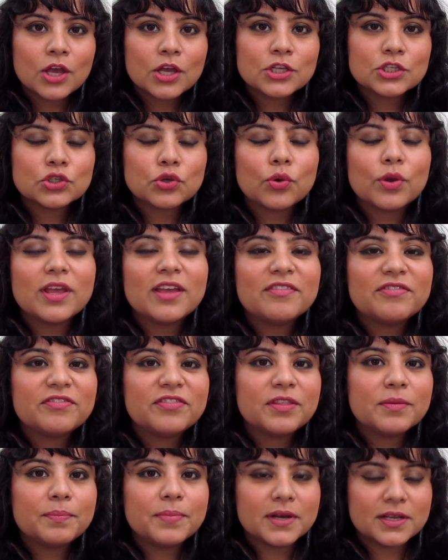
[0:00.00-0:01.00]
So
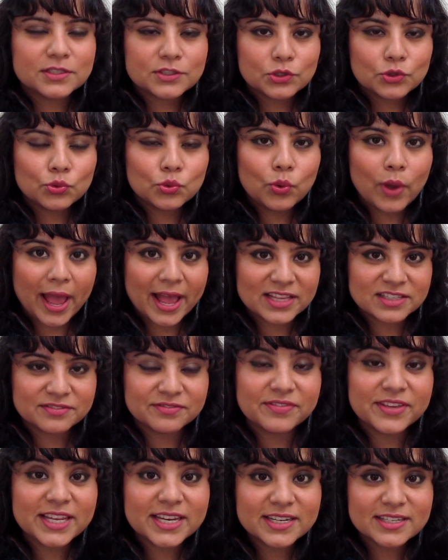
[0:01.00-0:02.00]
if the person who has
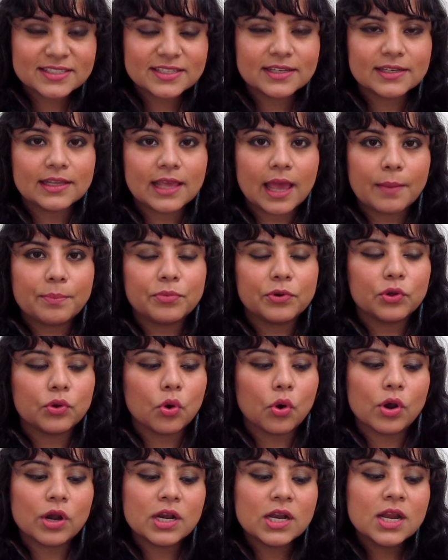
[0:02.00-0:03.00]
Venus in
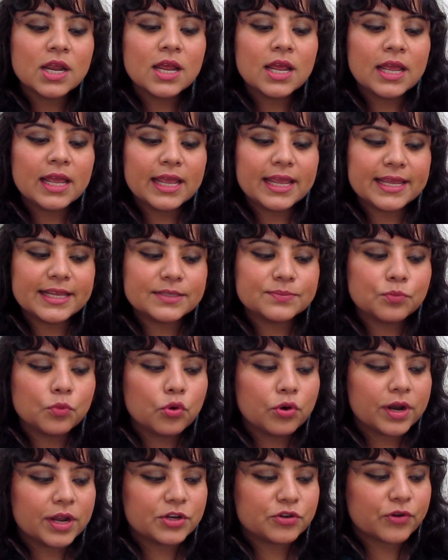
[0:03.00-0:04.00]
Capricorn is
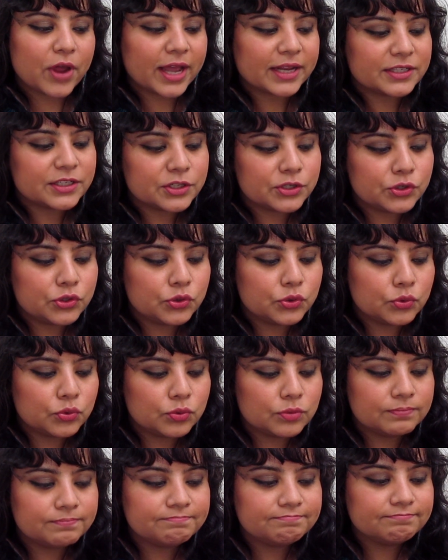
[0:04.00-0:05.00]
more attracted
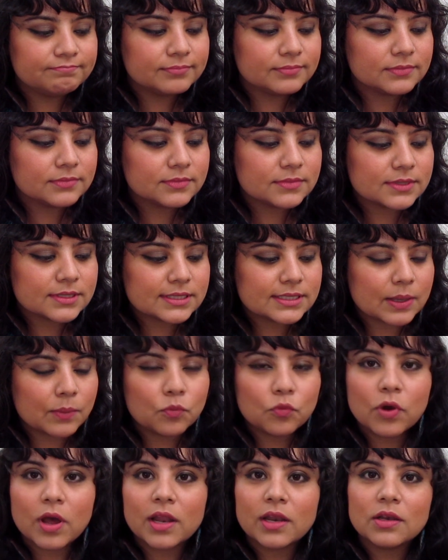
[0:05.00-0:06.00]
to
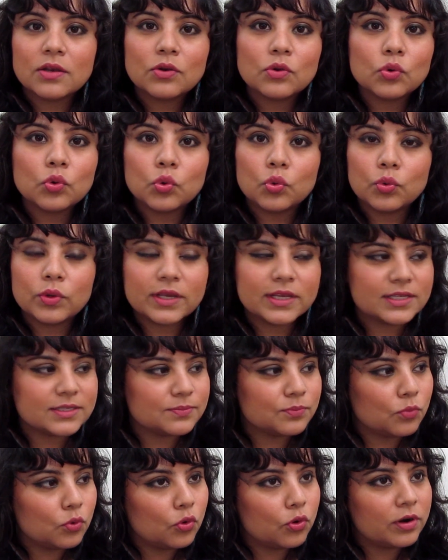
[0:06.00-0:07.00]
someone who
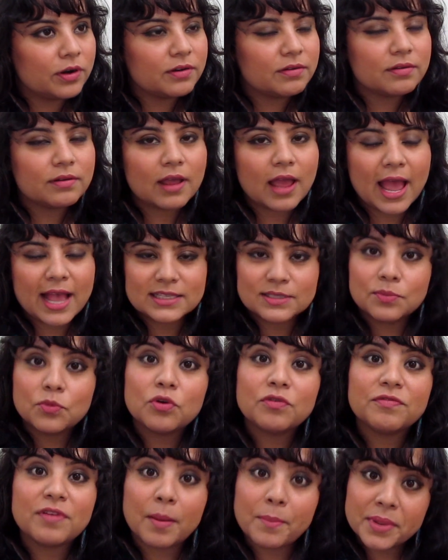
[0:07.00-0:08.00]
is more, has a
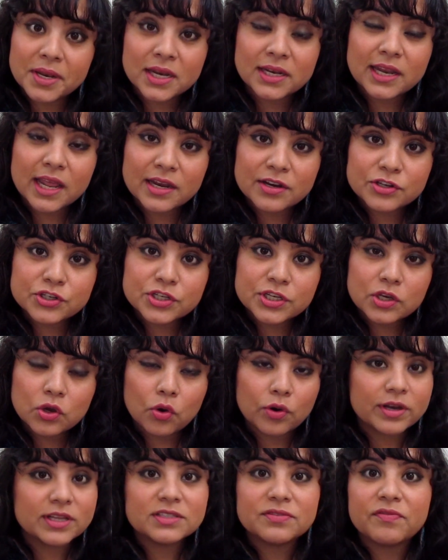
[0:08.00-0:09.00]
more feminine energy
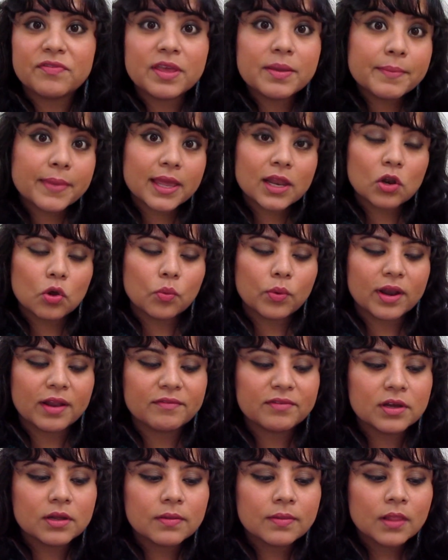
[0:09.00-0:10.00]
or is female or
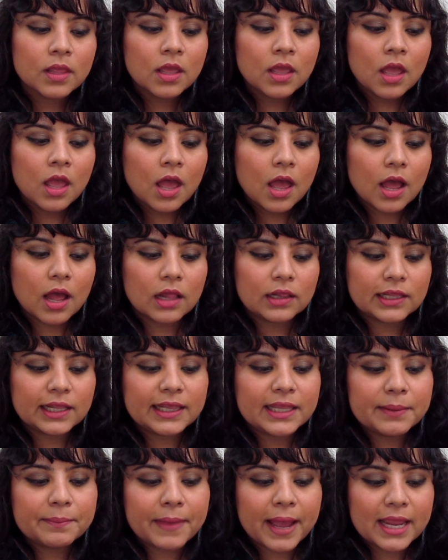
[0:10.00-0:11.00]
whatever,
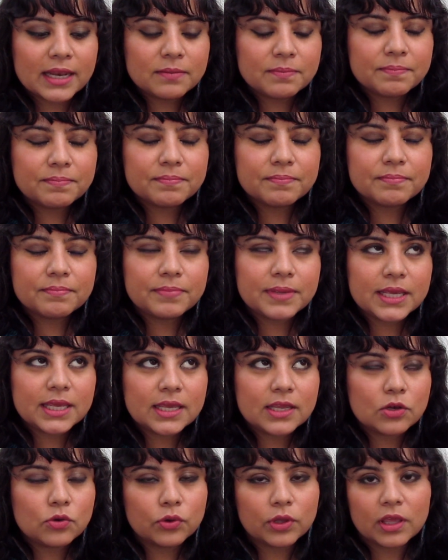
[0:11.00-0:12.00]
that they might
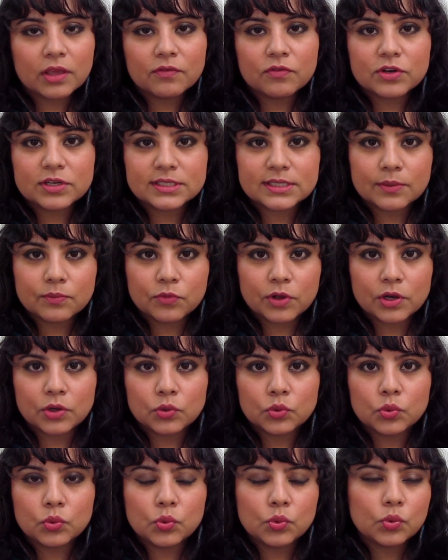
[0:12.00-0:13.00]
be looking for someone
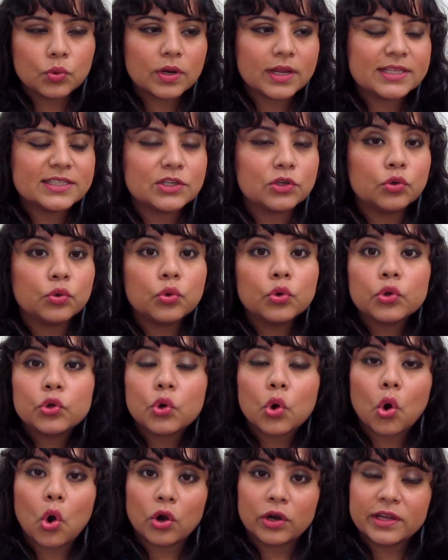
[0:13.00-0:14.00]
who is a
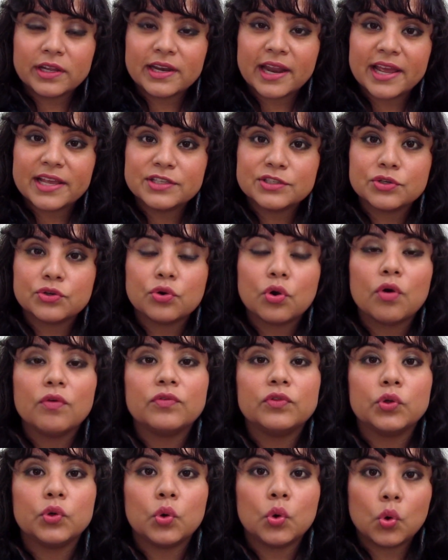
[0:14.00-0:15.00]
good organizer
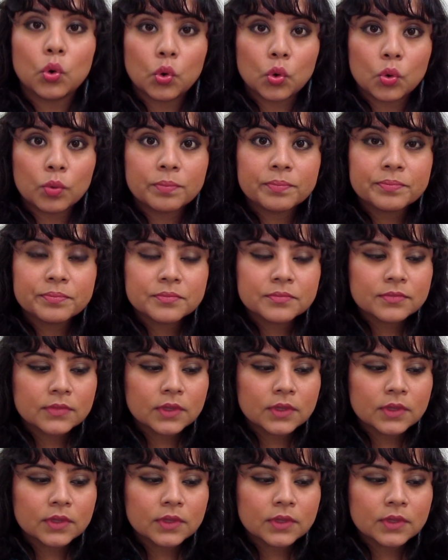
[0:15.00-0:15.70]
of the home,